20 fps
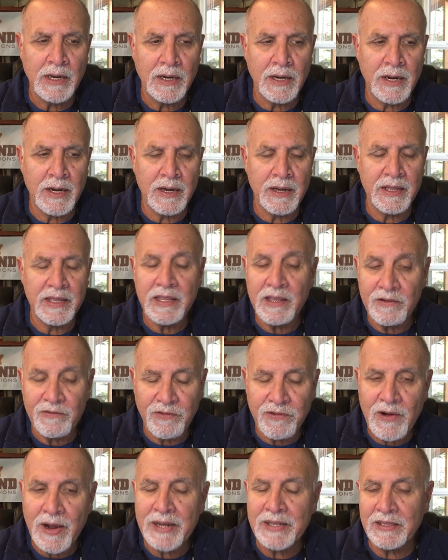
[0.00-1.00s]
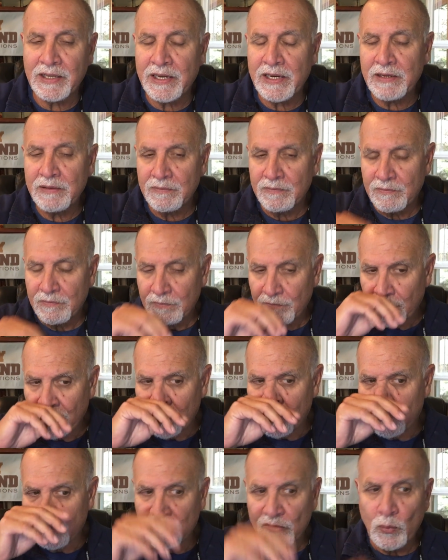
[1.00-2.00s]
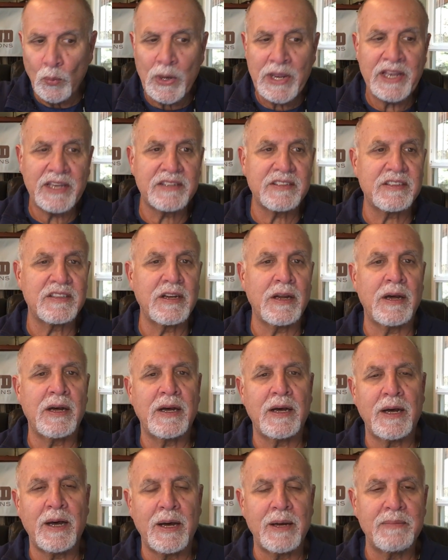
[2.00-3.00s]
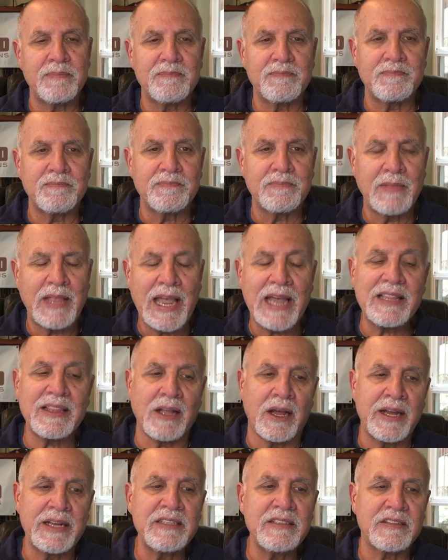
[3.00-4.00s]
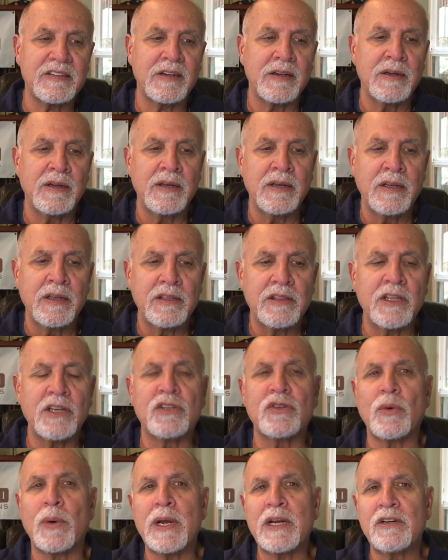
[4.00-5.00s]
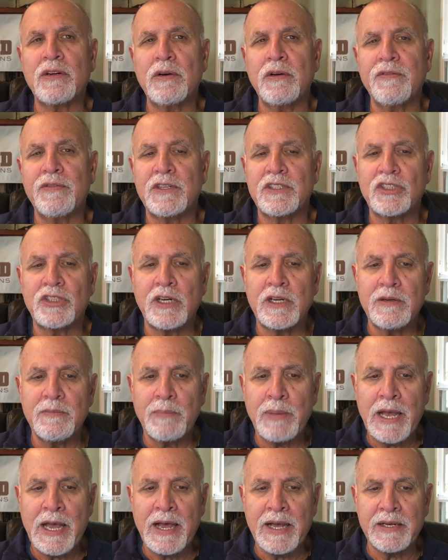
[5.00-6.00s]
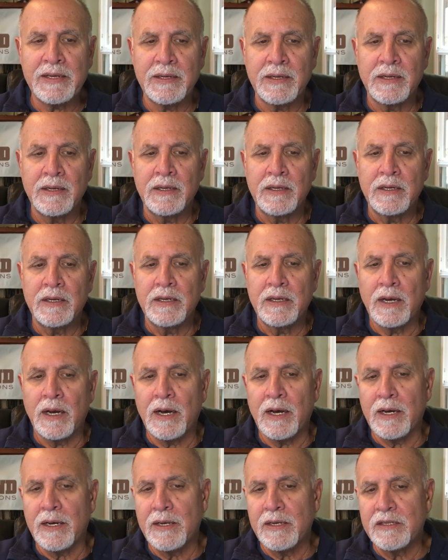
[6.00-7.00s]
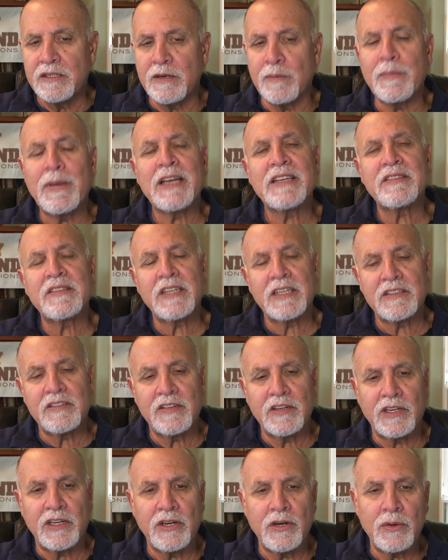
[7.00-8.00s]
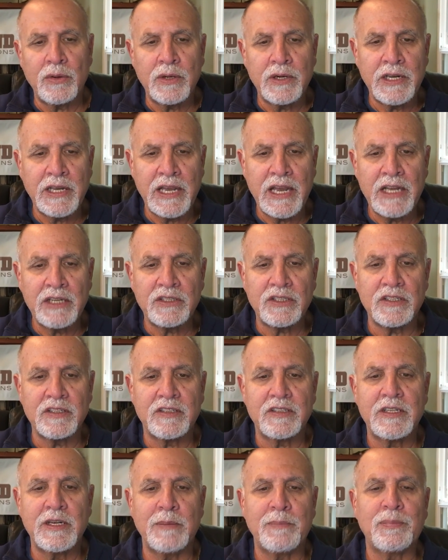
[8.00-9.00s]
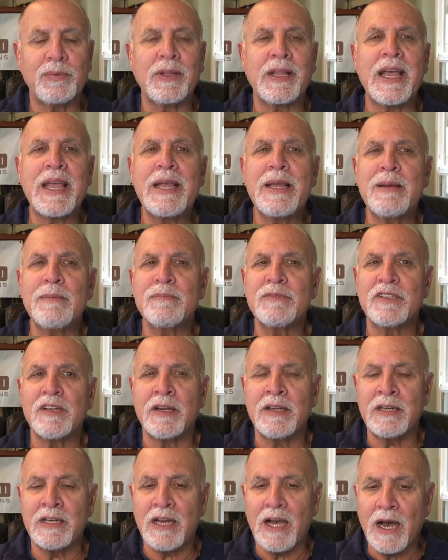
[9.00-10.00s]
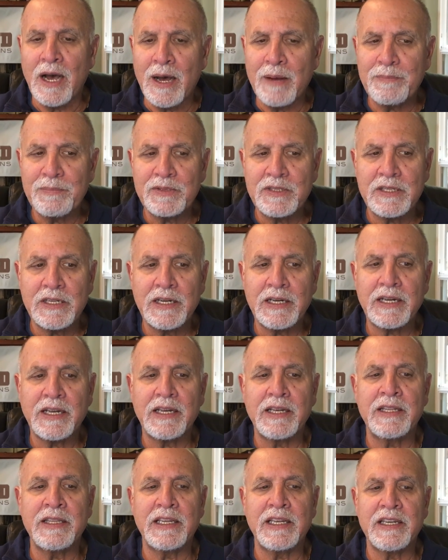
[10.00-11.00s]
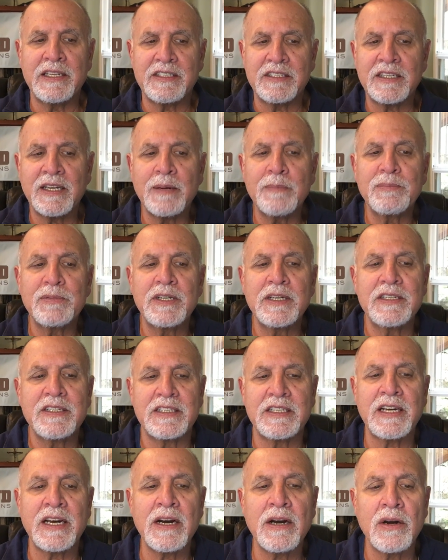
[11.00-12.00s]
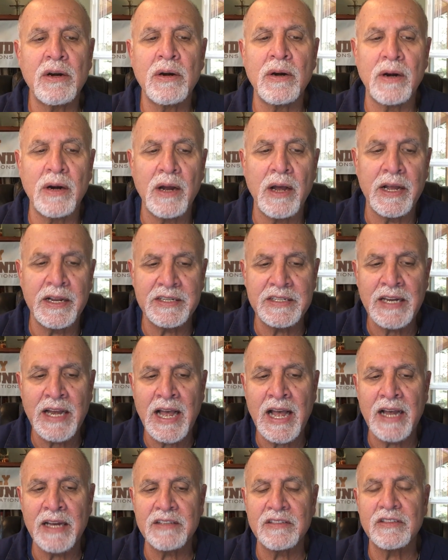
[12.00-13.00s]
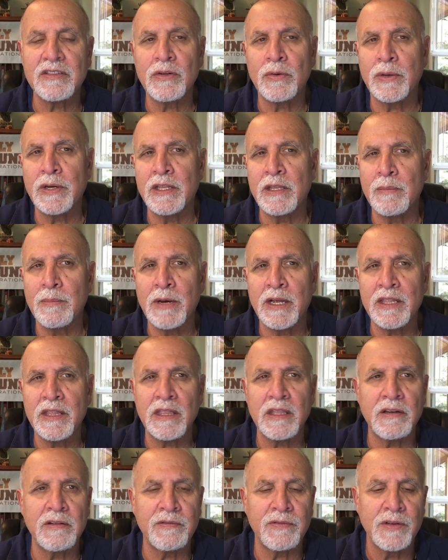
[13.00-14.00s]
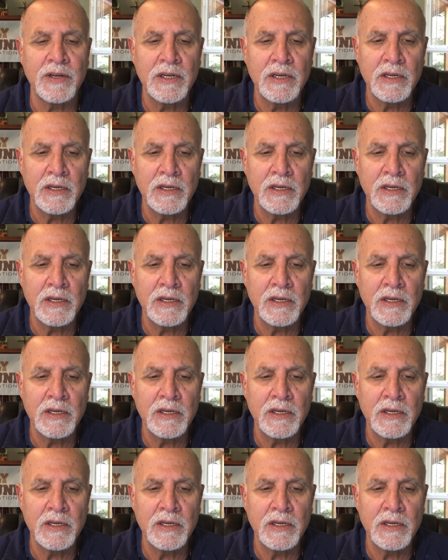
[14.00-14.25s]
And then finally, for this week's headlines, the director of the Shin Bet Domestic Security Agency blames an uptick in the attempted terror attacks during the month of